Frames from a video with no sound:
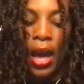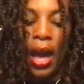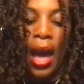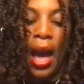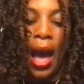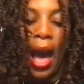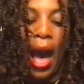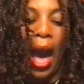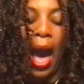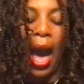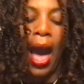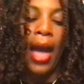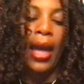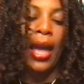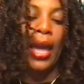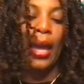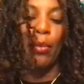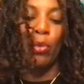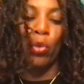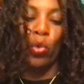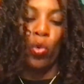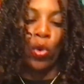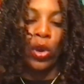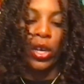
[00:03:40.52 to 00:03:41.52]
I am
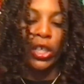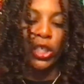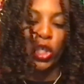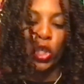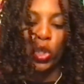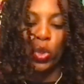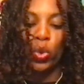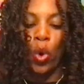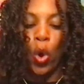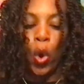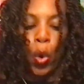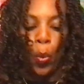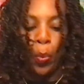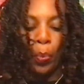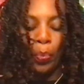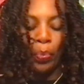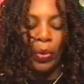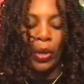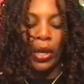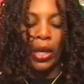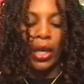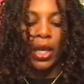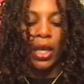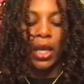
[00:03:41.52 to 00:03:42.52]
going to
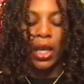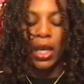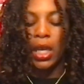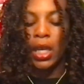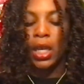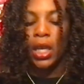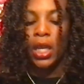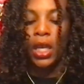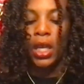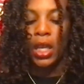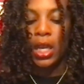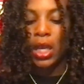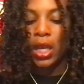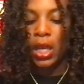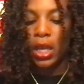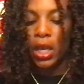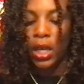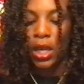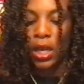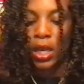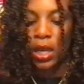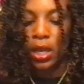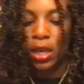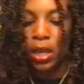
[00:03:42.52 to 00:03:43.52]
open,
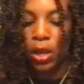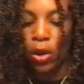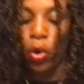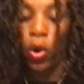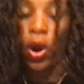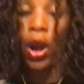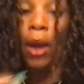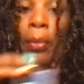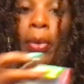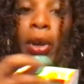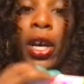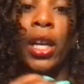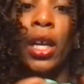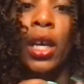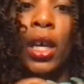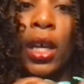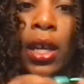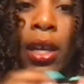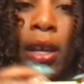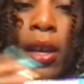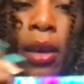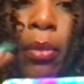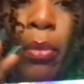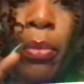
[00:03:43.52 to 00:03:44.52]
or I'm going to
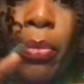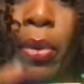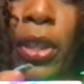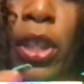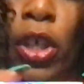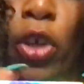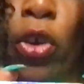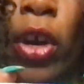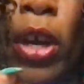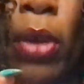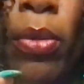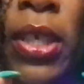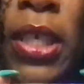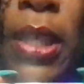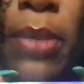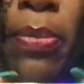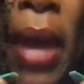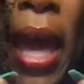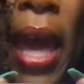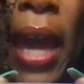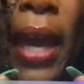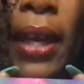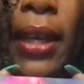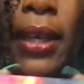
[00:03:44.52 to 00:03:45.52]
put the green ones
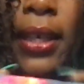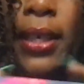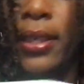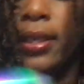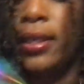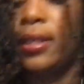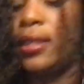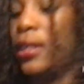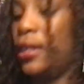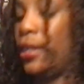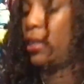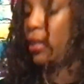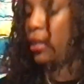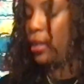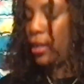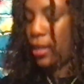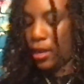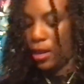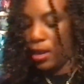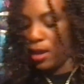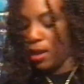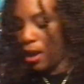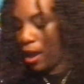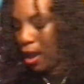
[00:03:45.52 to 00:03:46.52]
back.
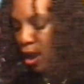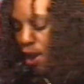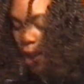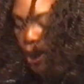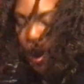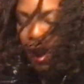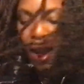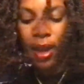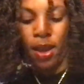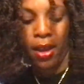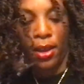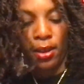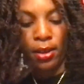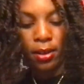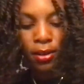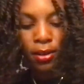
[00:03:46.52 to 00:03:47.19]
All right.